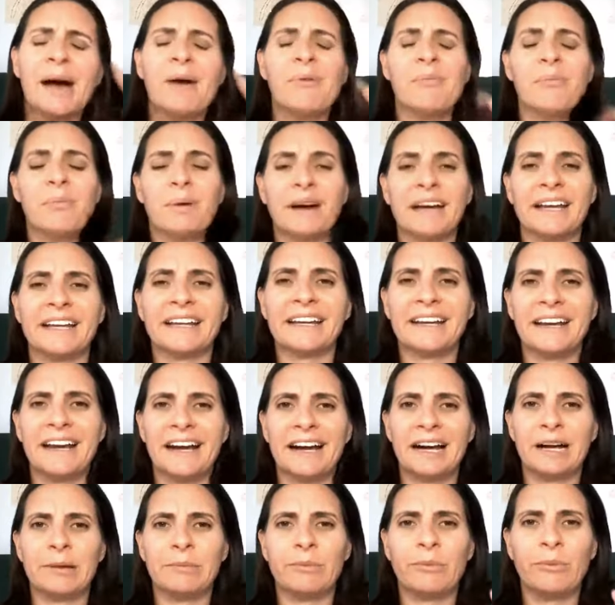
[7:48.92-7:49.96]
But
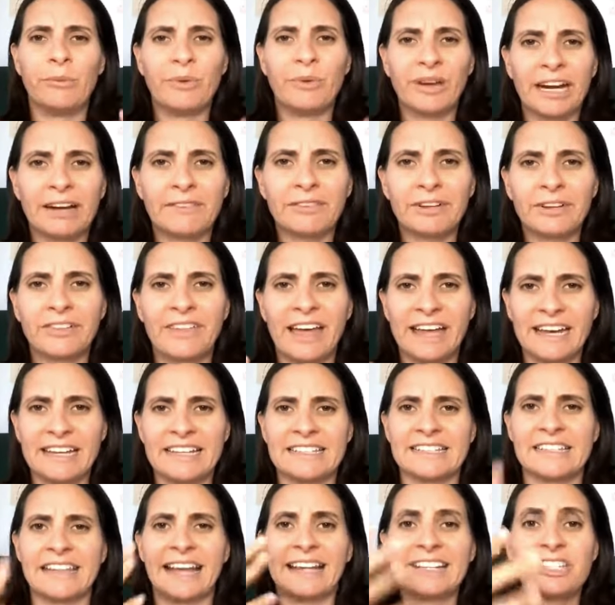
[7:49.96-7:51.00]
whatever that
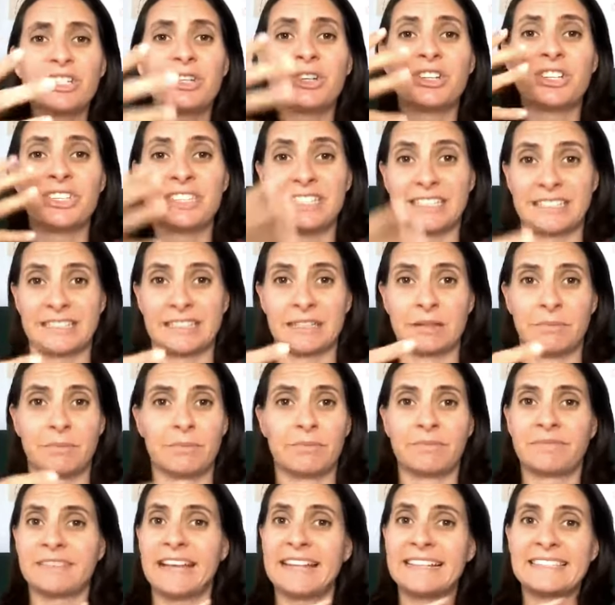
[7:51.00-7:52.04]
is, that's your system.
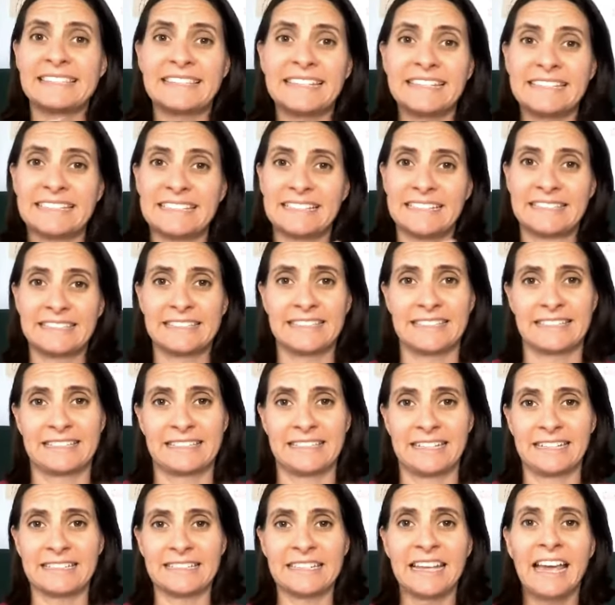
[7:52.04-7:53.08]
That stays
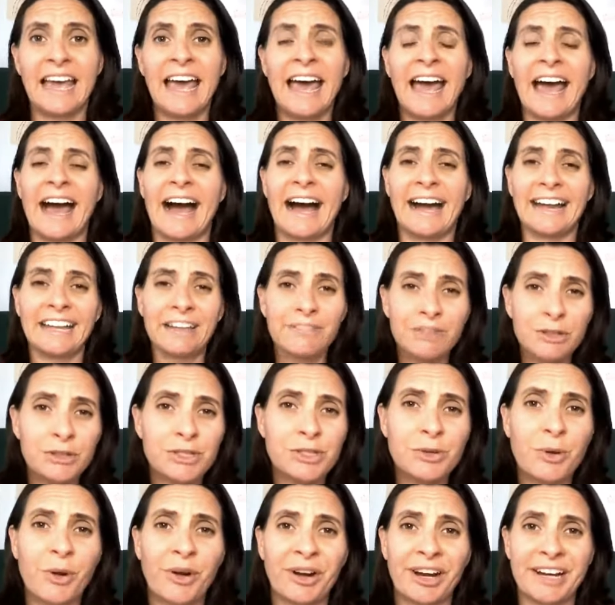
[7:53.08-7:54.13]
consistent. I have
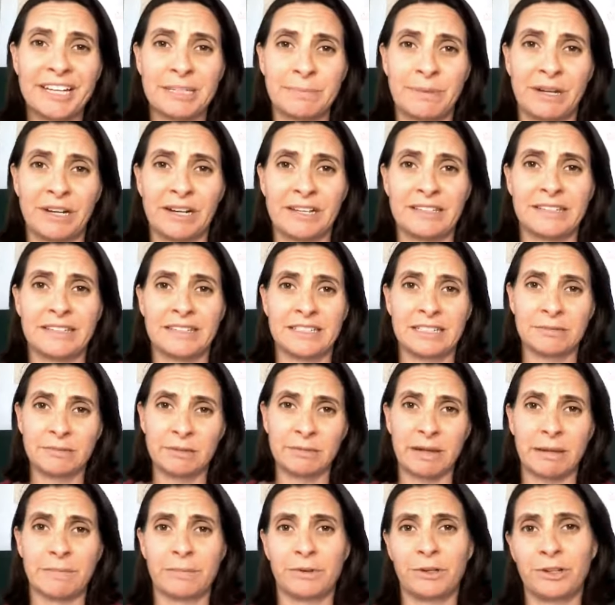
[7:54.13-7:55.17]
used the organized parent system
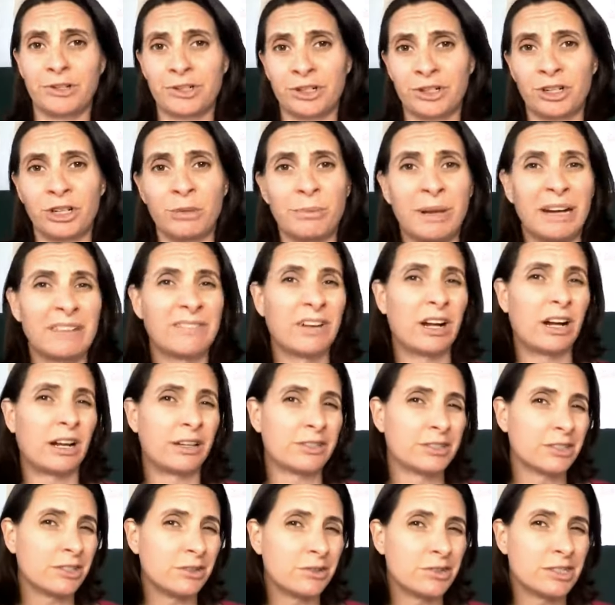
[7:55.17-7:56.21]
in my bullet journal, but I've
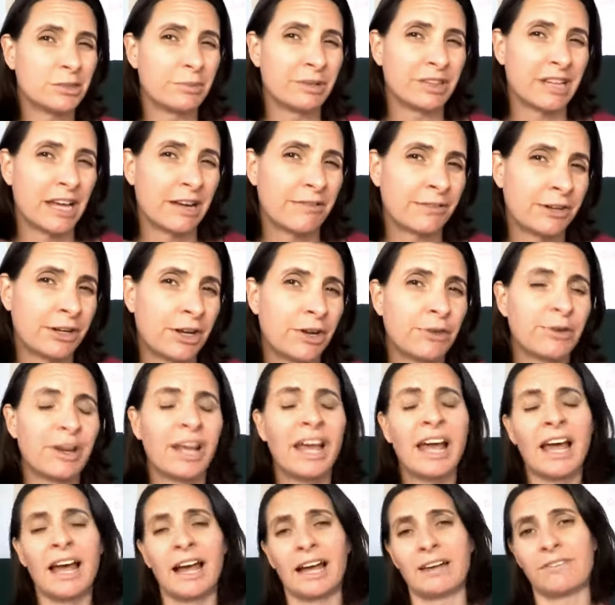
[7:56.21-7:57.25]
also used it with Evernote.
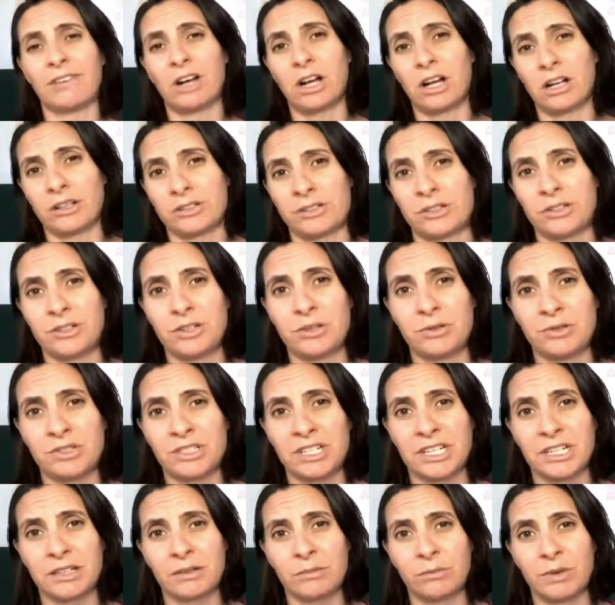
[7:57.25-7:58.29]
I've also
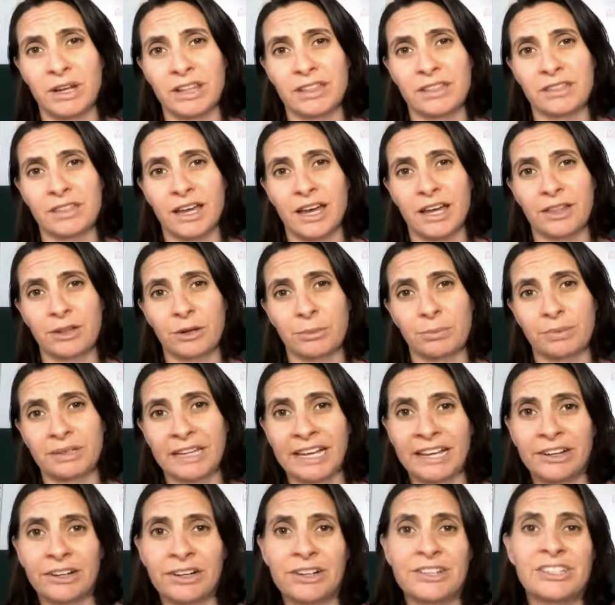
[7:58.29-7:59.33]
used it with other
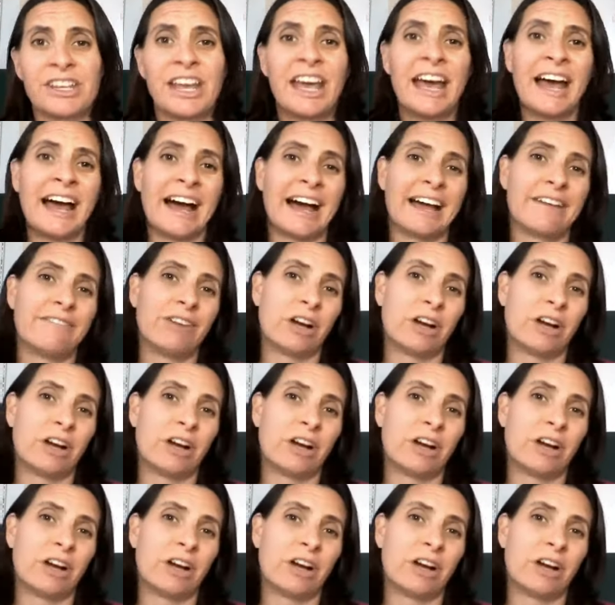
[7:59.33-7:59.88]
planners. I've